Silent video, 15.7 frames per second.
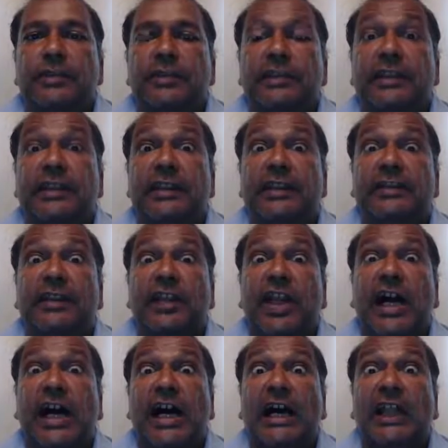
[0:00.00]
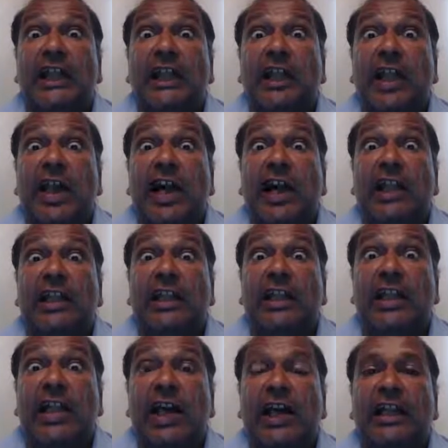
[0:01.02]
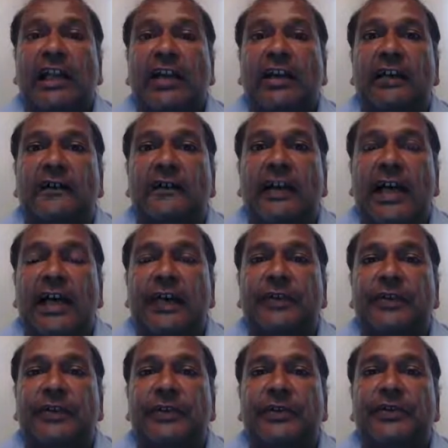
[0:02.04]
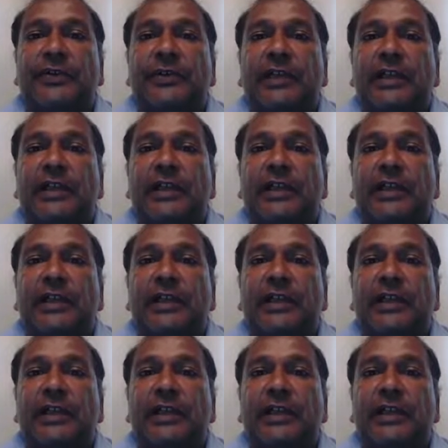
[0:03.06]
See, there's a lot of value